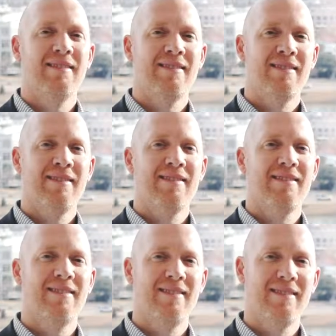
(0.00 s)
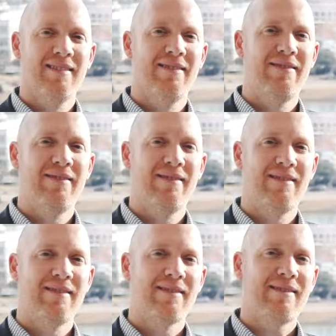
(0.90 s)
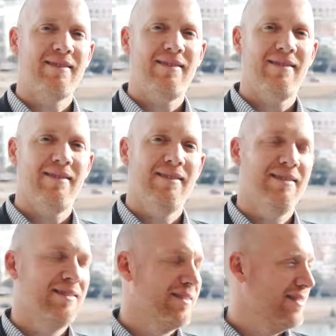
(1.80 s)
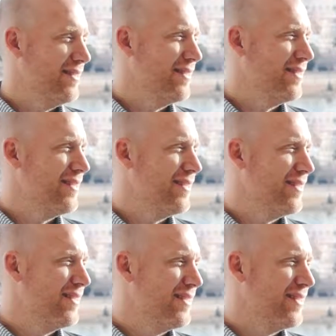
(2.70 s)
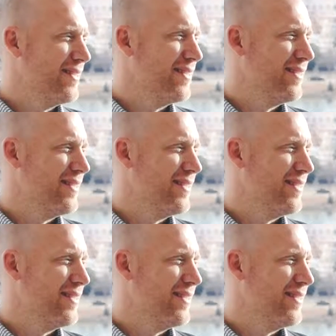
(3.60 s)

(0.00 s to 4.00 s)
[no speech]